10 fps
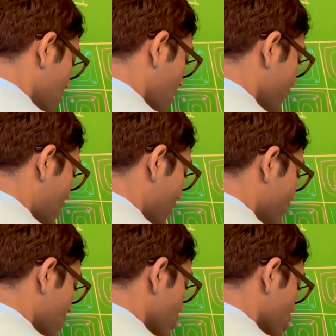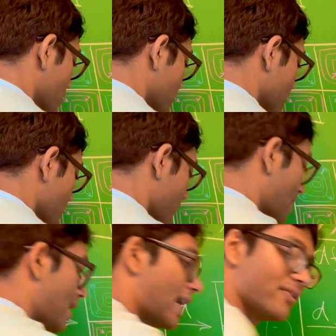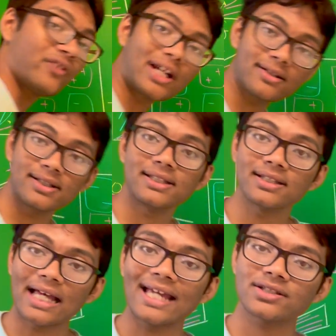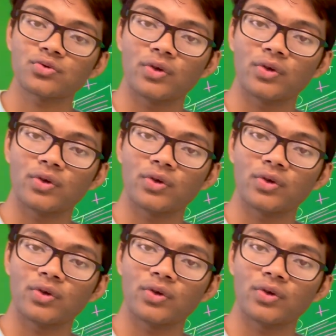of that function. And finally, the last